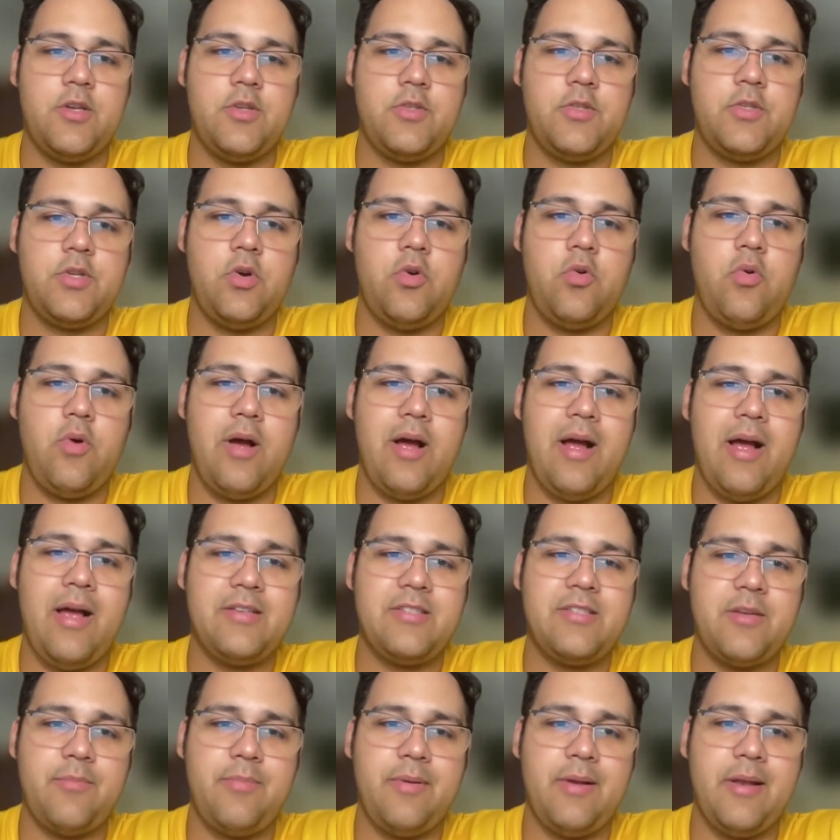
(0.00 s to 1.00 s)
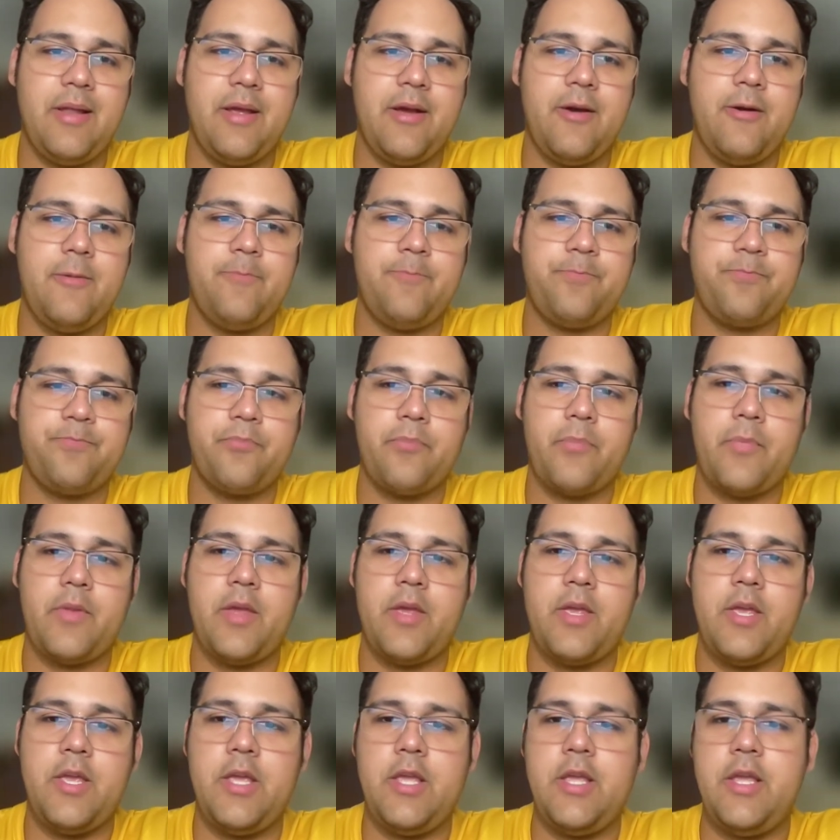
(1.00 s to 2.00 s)
So, as a player,
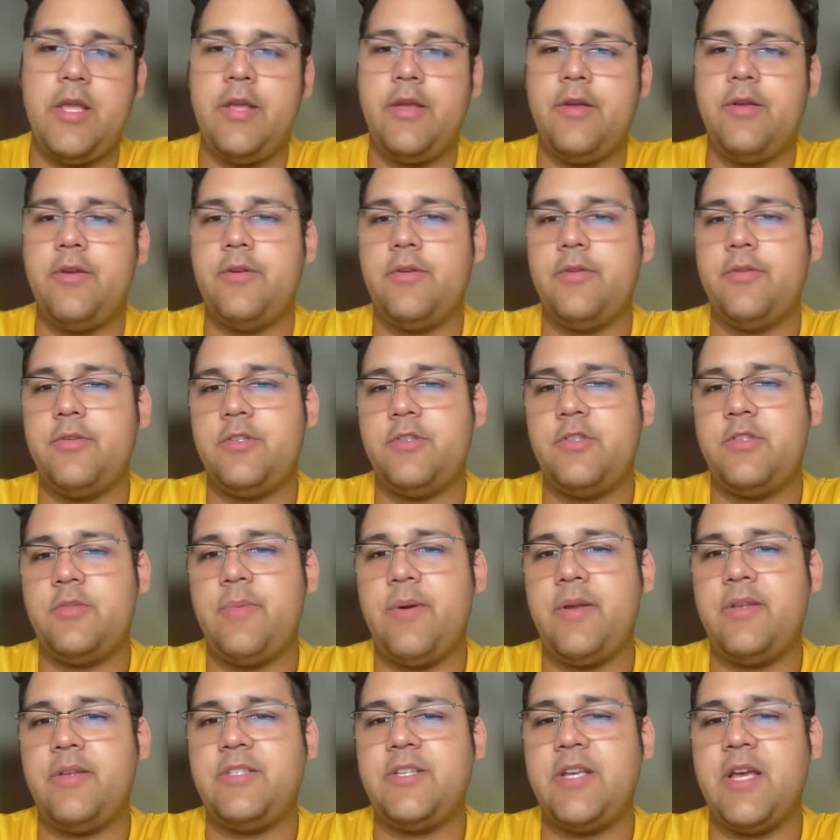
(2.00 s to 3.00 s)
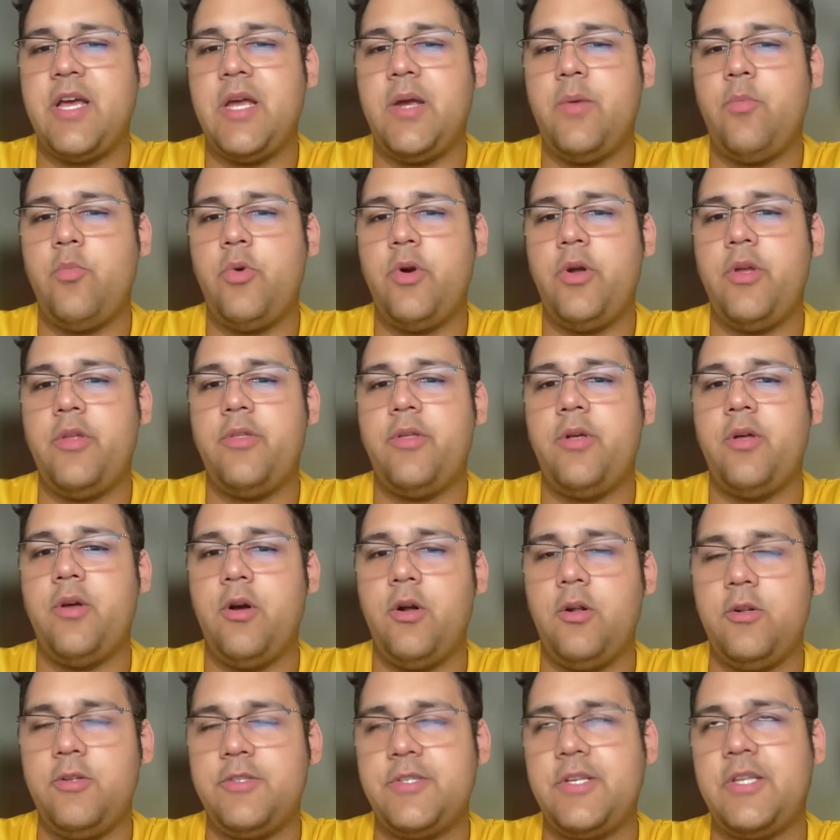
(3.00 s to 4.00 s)
he spent time with
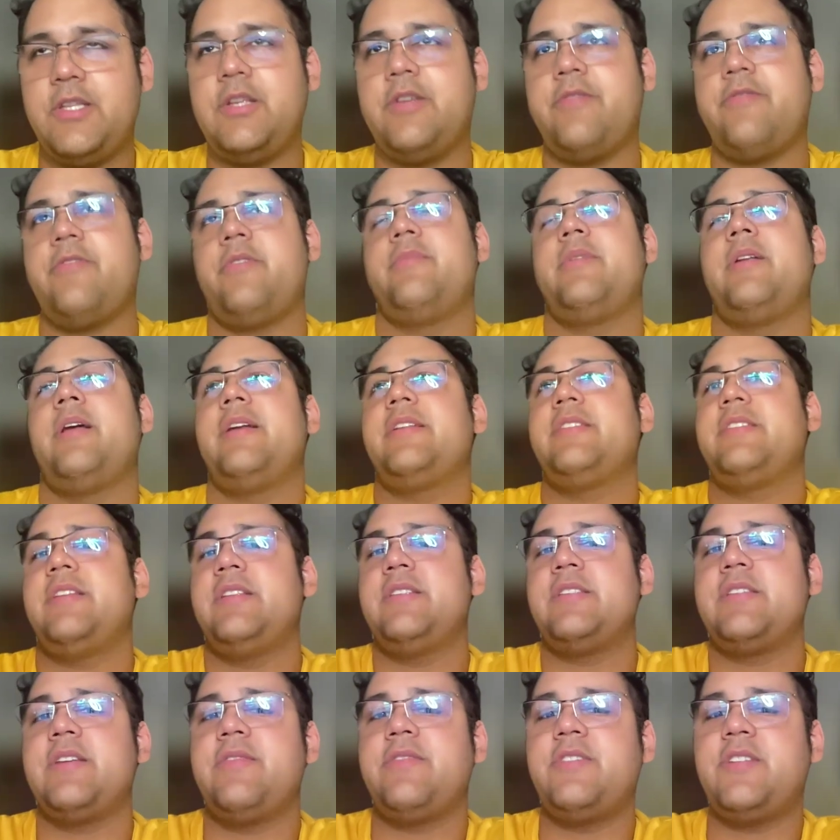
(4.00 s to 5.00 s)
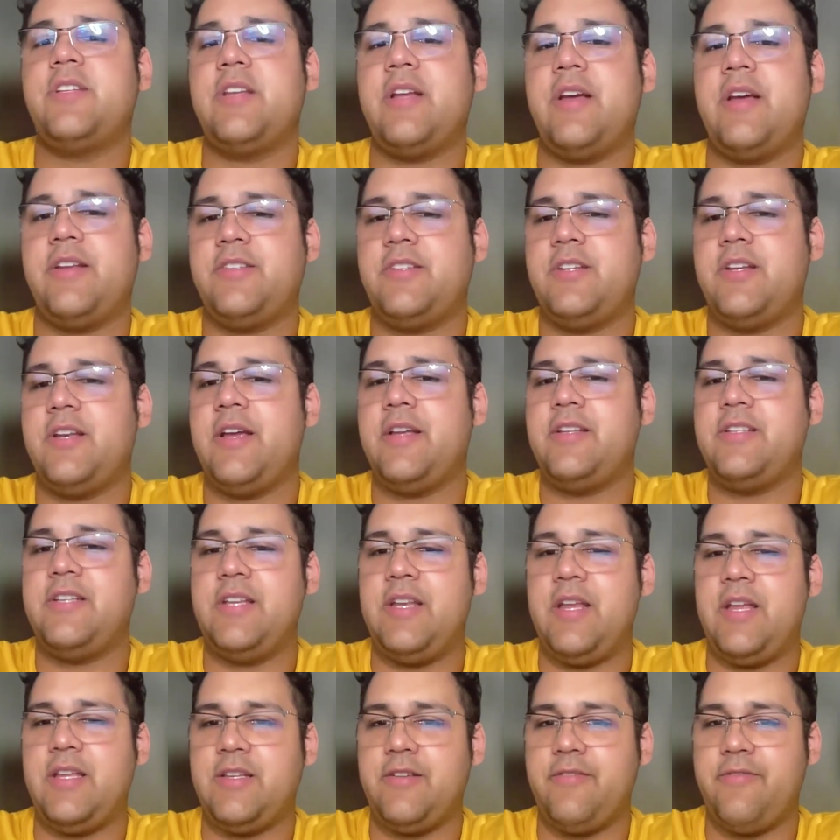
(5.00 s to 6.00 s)
Hull City from 1979 to
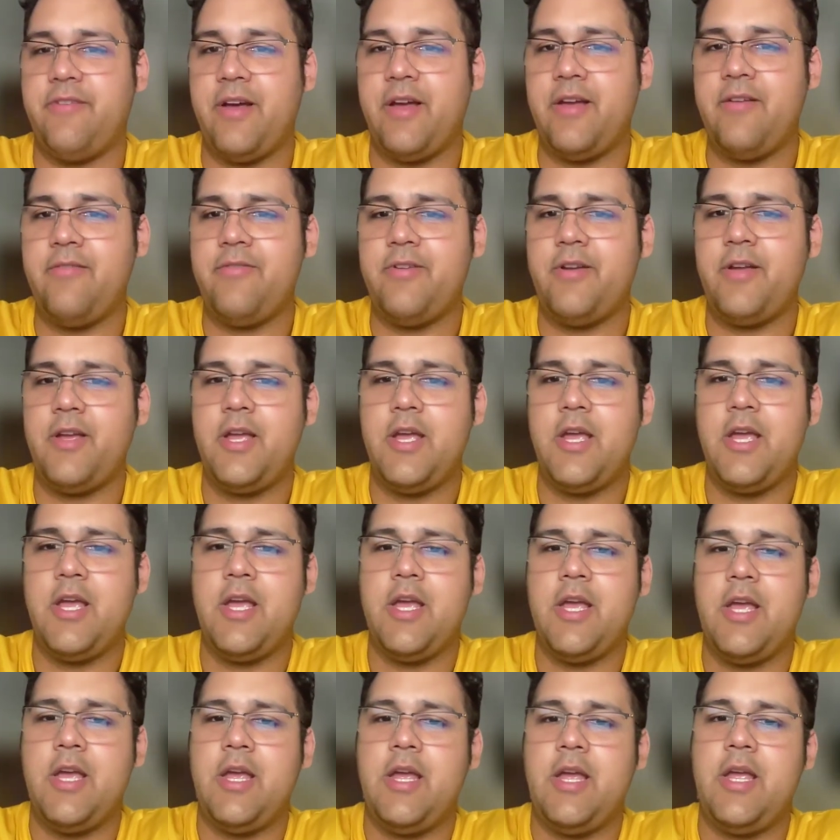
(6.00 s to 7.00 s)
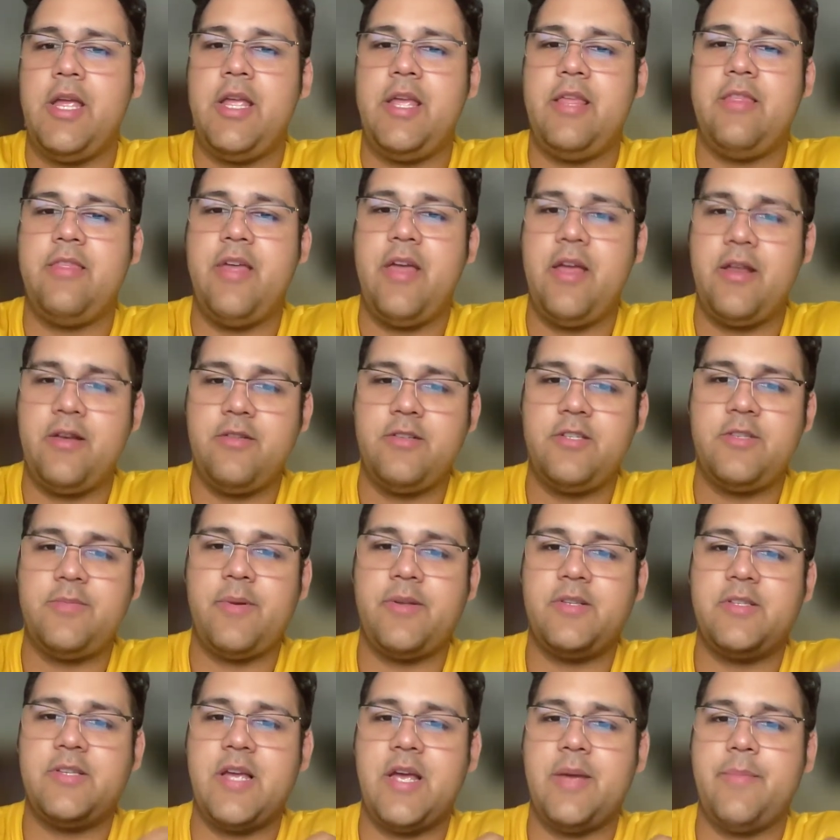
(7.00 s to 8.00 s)
1985. He had then
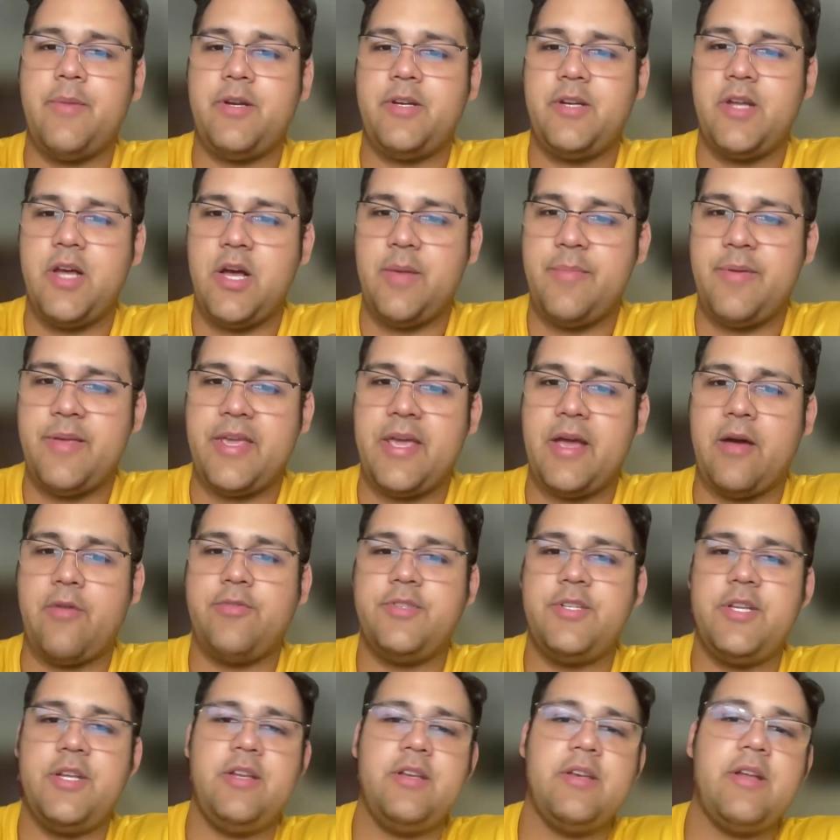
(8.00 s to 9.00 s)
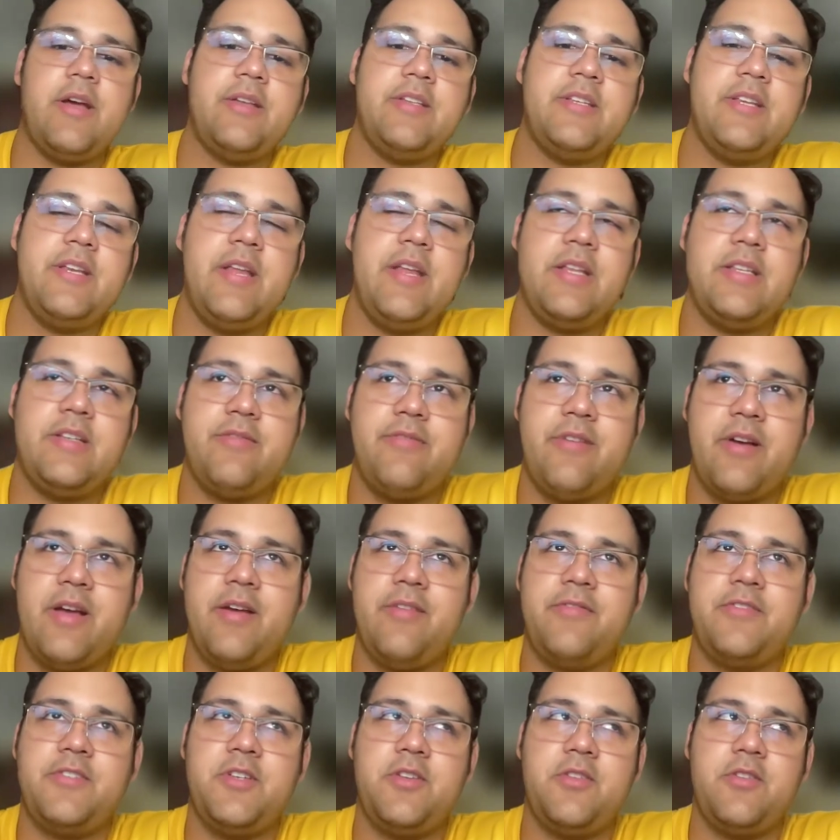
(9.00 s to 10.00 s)
spent time at Derby County,
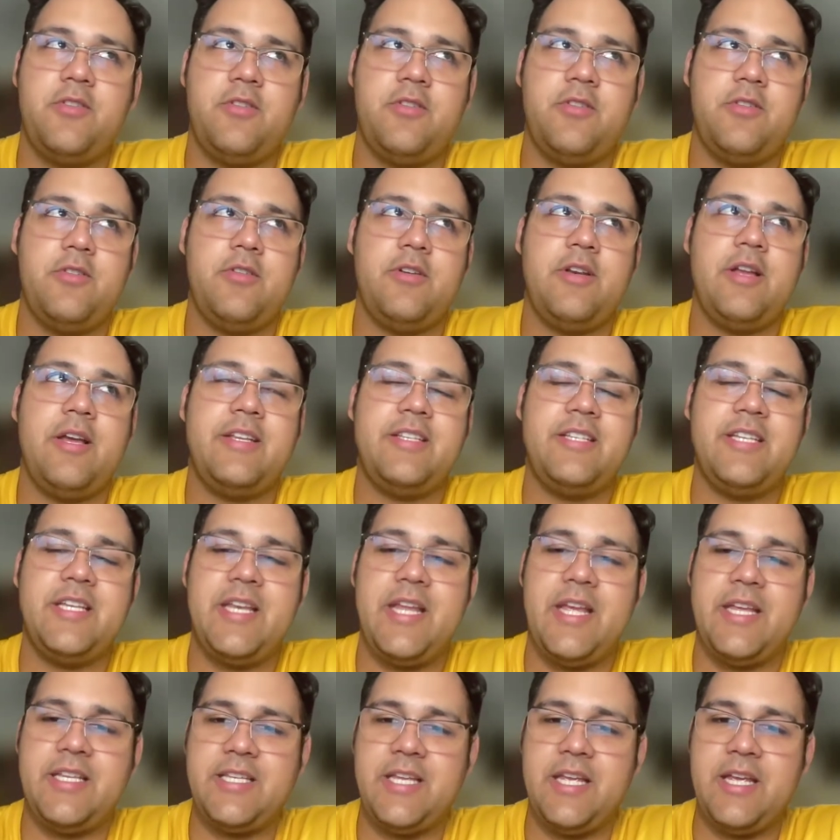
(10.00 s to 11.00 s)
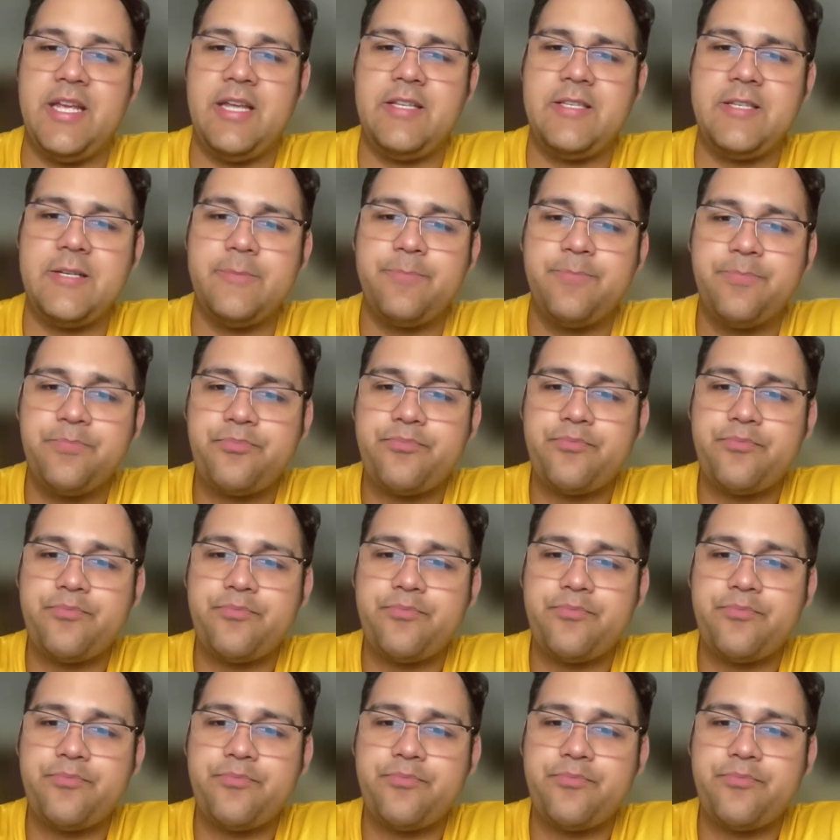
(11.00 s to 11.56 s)
1985 to 1988.